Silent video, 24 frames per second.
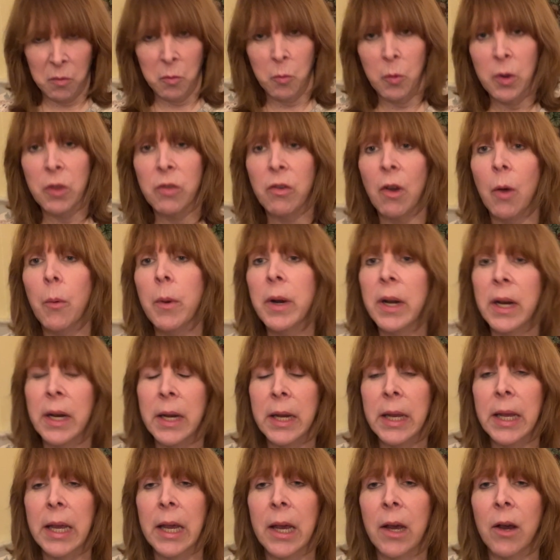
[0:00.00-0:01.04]
We throw it in
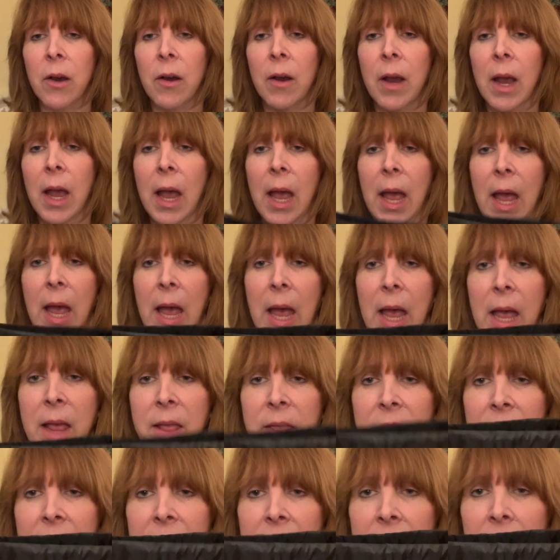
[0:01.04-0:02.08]
here.
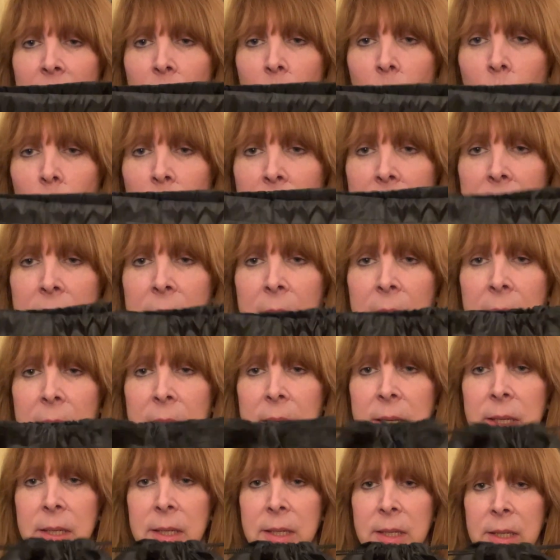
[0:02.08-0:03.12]
And then we
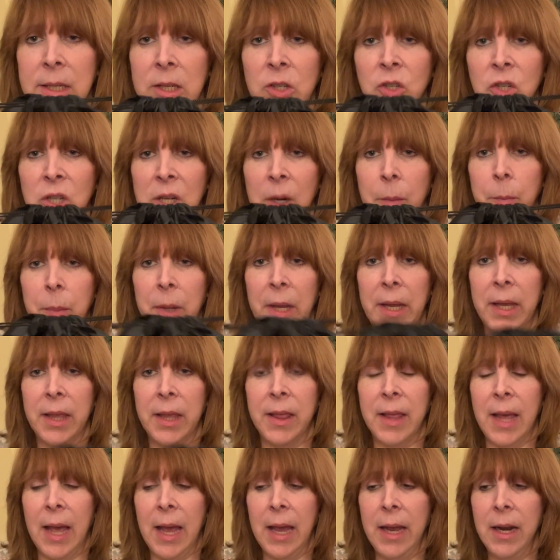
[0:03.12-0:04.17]
cinch it up like
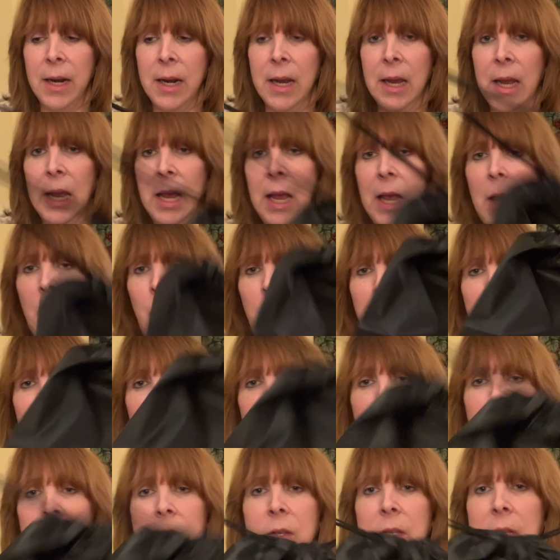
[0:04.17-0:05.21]
that. And we
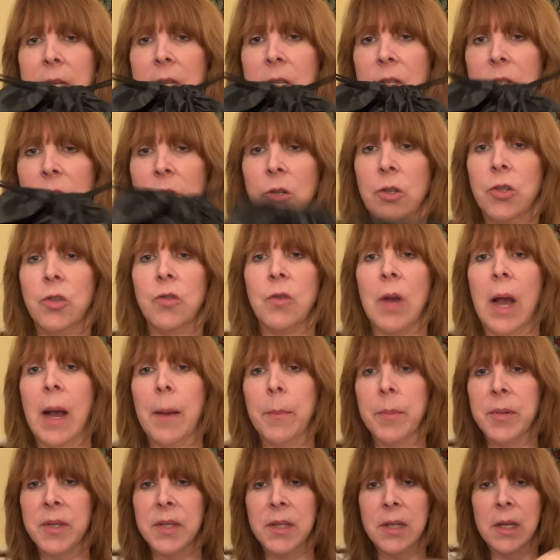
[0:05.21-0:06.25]
use these 2
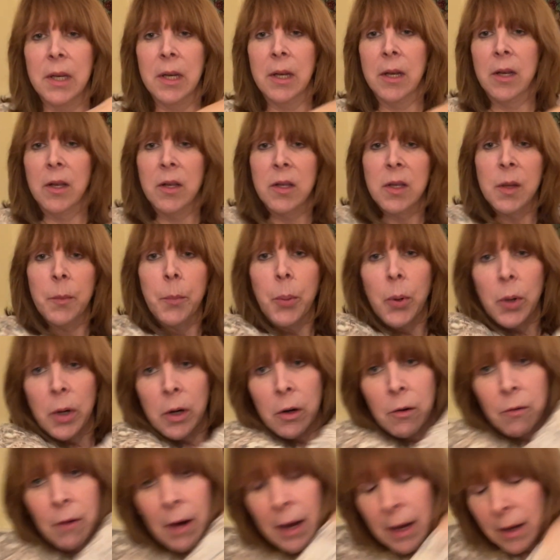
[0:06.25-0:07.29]
straps to put it
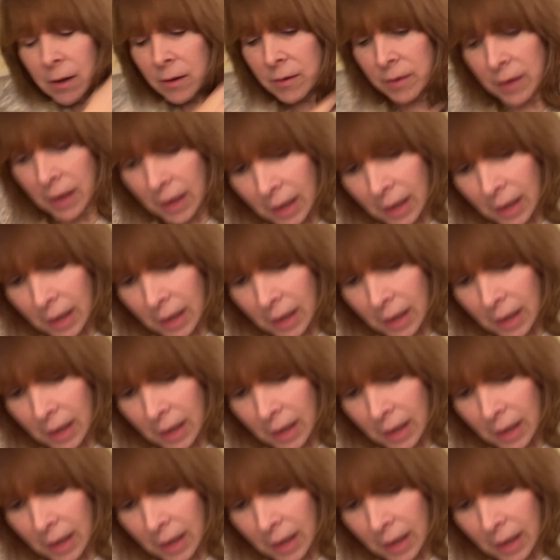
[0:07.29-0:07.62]
around